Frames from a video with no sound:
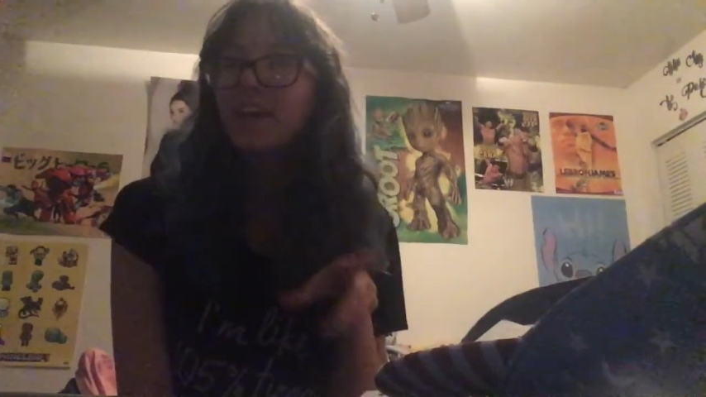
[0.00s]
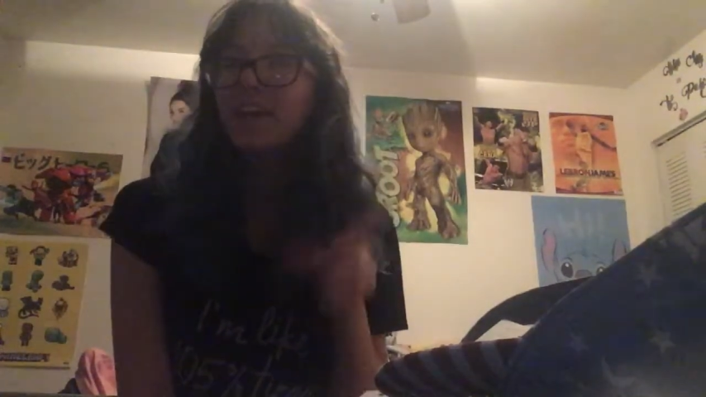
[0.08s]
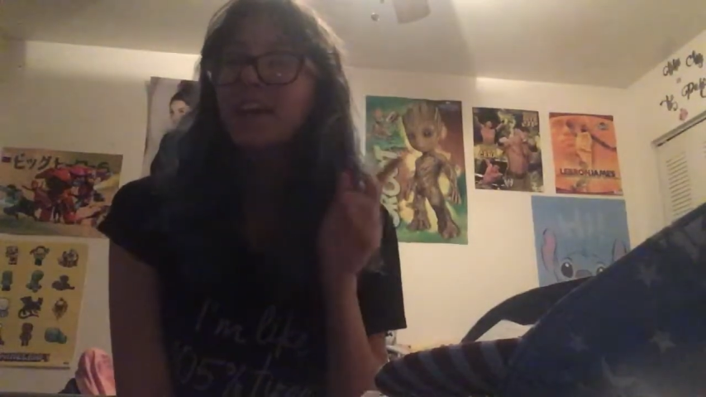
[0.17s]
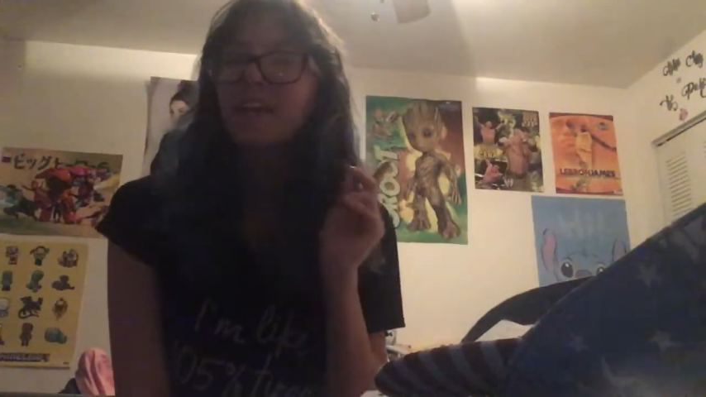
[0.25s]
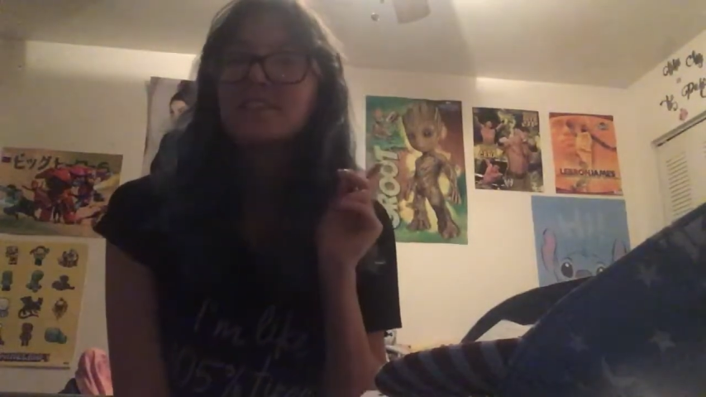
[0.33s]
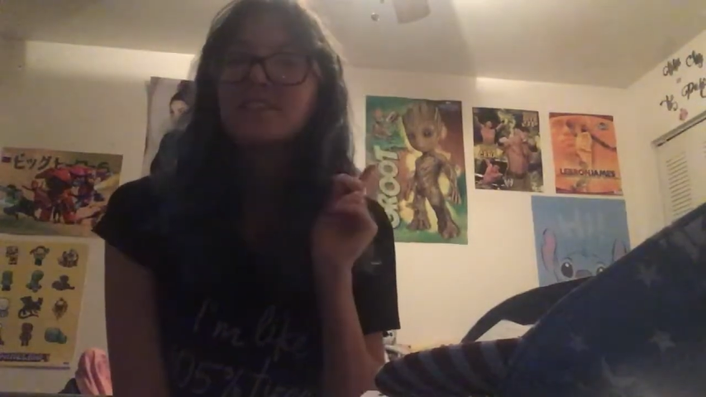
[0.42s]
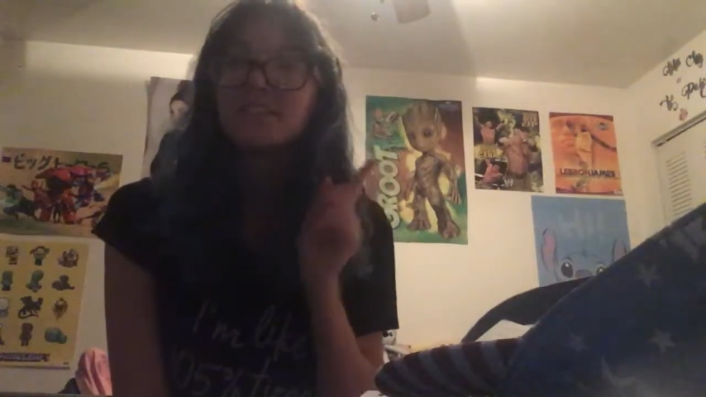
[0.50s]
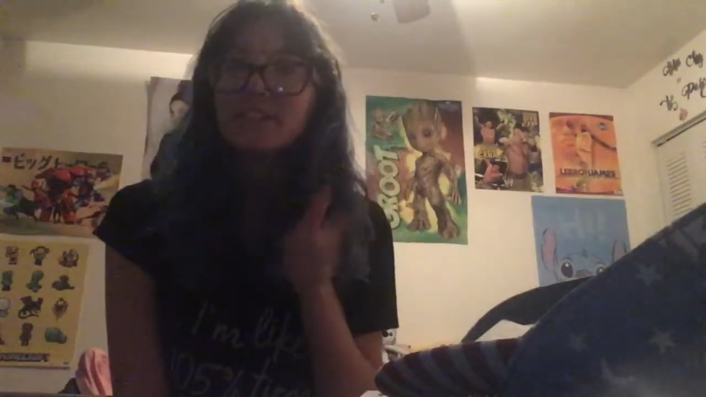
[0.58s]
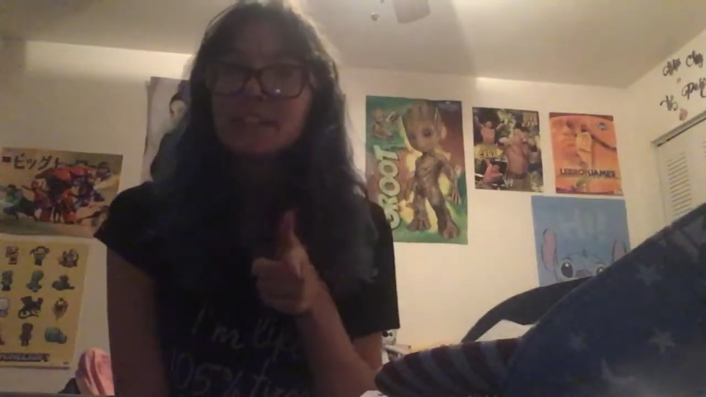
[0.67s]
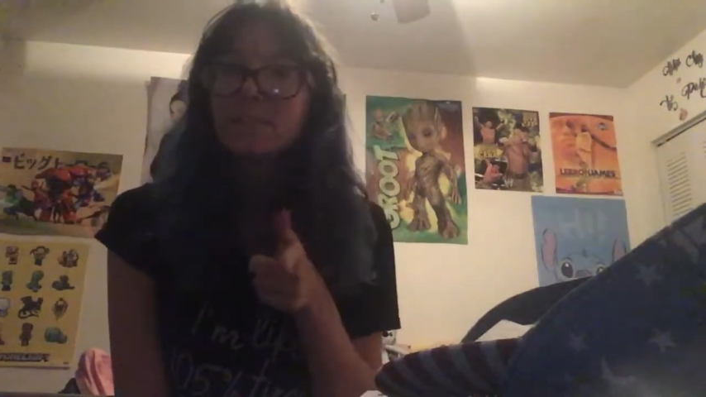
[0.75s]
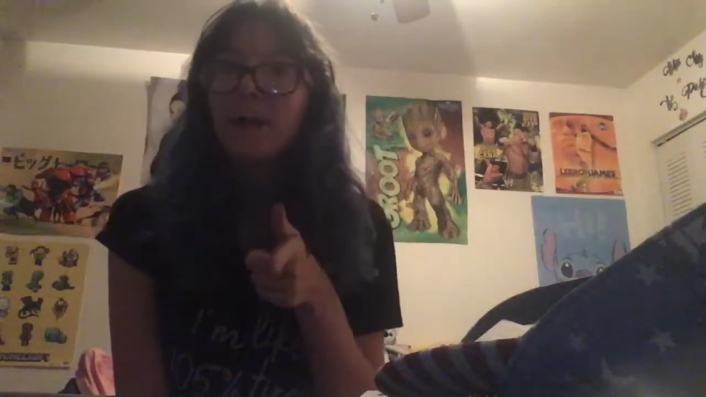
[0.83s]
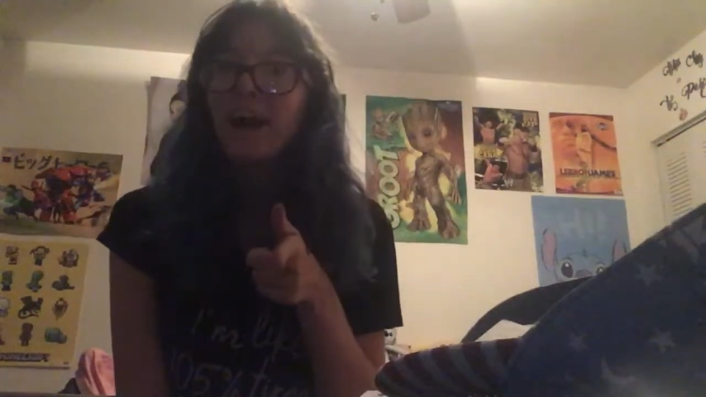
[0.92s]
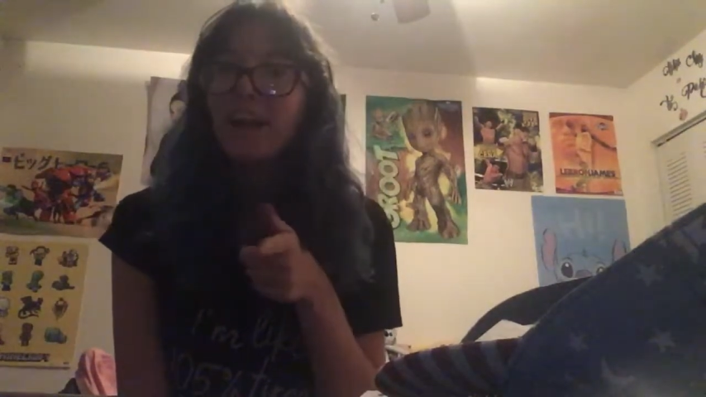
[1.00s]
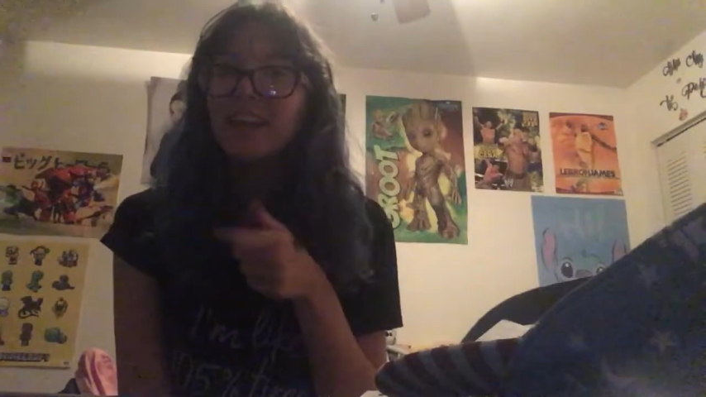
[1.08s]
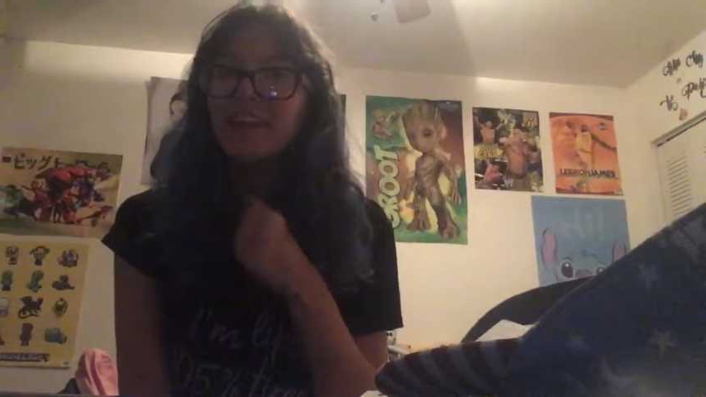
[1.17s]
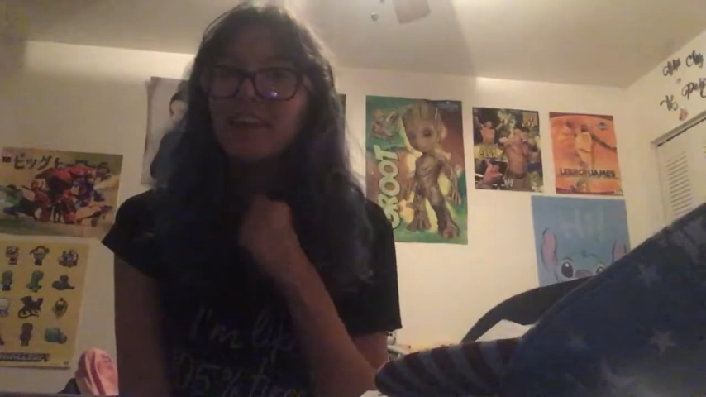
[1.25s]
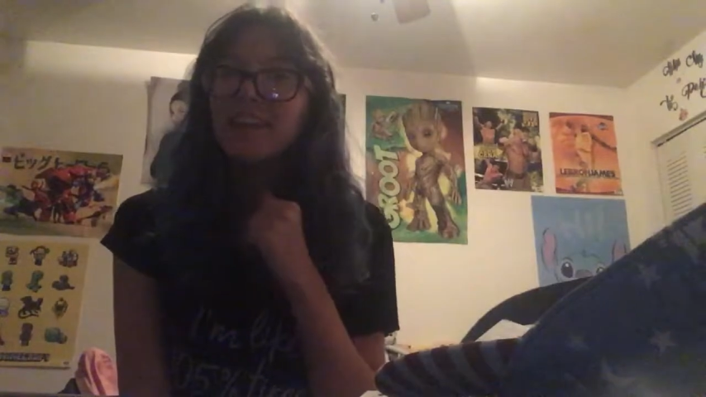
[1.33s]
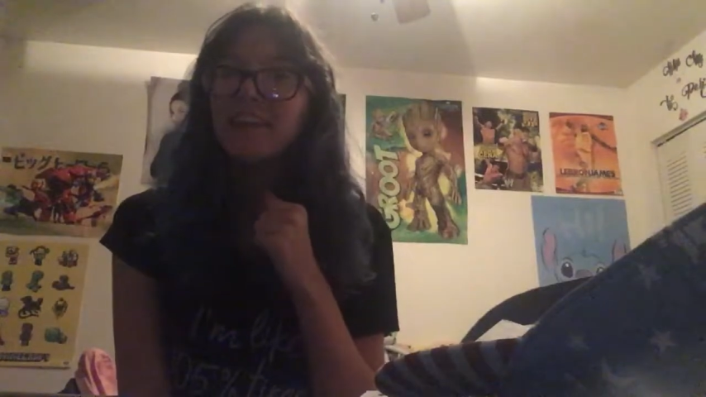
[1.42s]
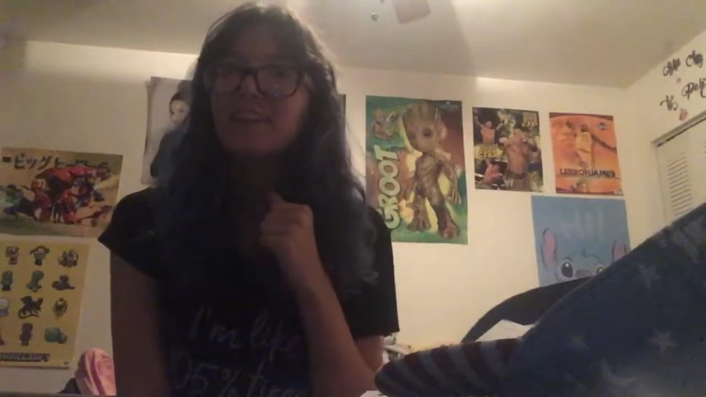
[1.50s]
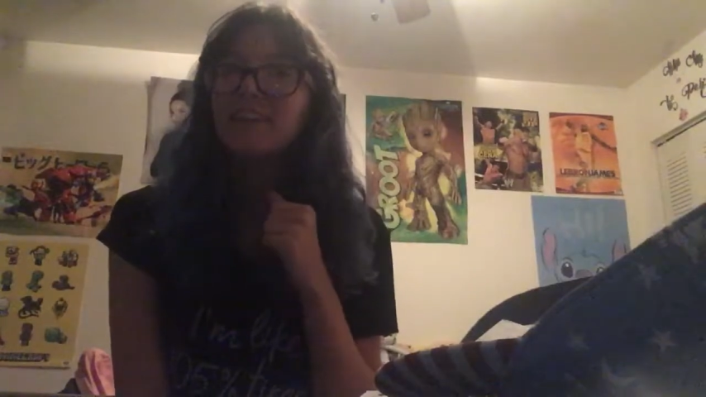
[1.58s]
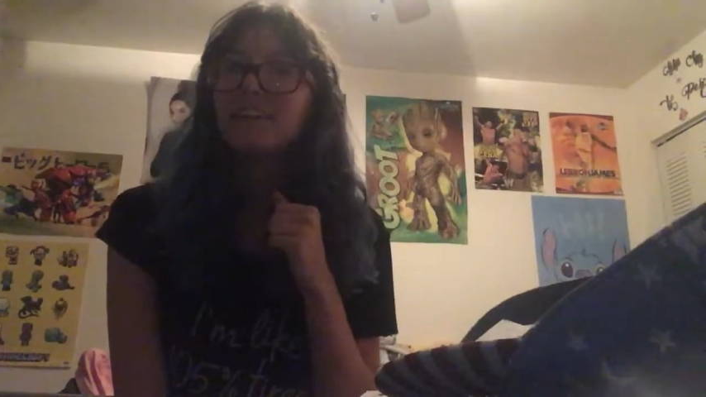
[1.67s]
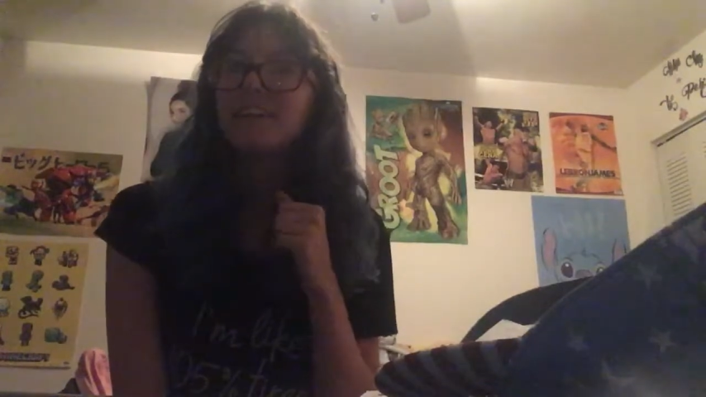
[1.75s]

It has Chris Pine in it.